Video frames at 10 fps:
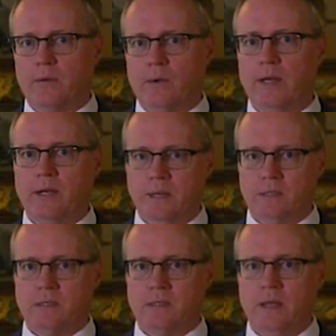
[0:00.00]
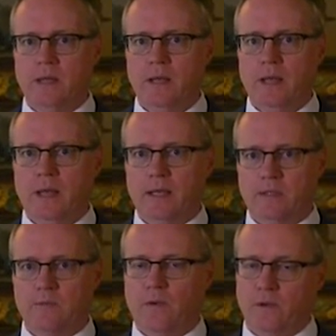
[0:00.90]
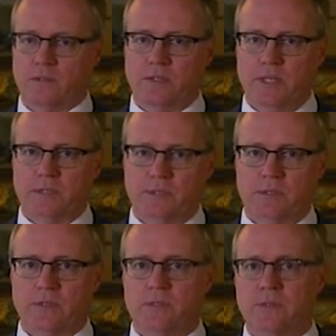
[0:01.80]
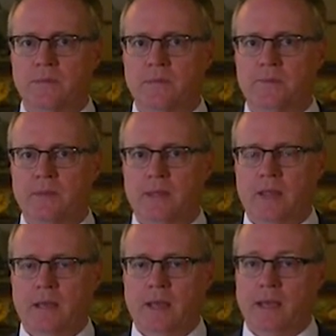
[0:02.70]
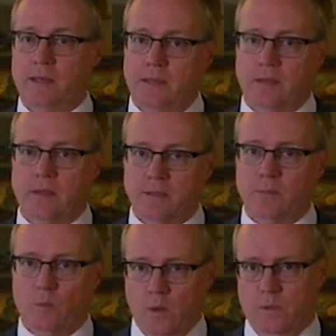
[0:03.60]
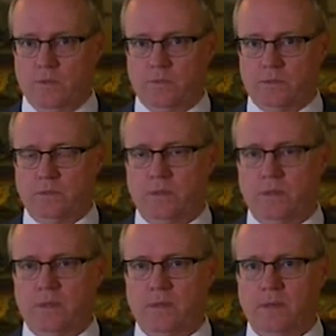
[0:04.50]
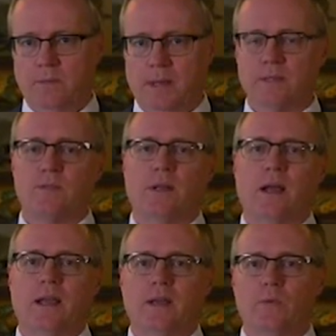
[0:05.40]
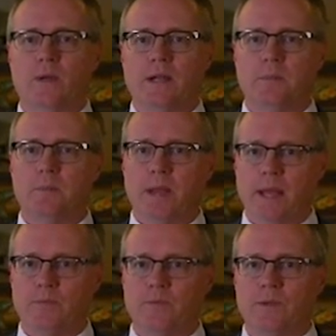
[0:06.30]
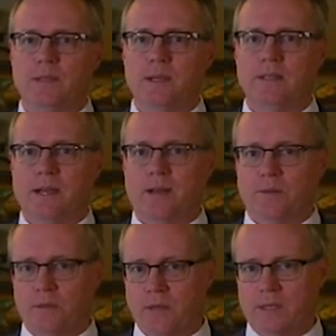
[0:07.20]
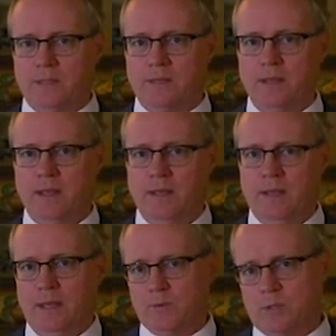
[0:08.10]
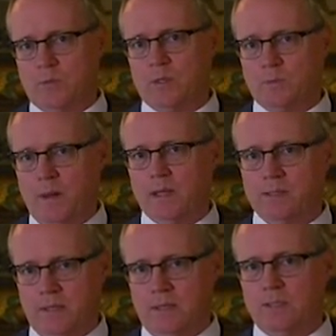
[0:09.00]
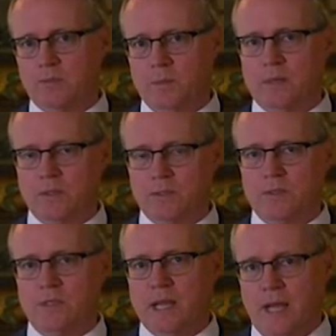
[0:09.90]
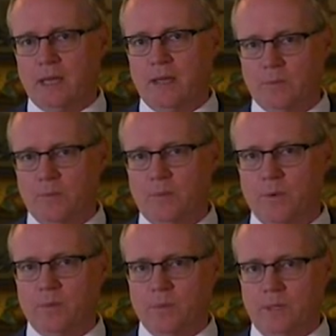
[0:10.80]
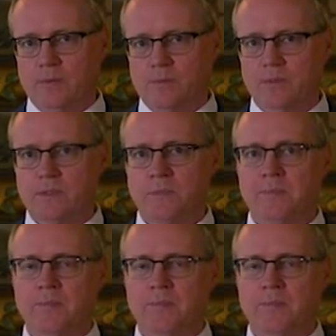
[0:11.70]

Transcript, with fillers: Reddingius as false teachers, and he called them wolves Pastor de Cock had written a pamphlet entitled This. It was in response to these two ministers attacking Reformed believers.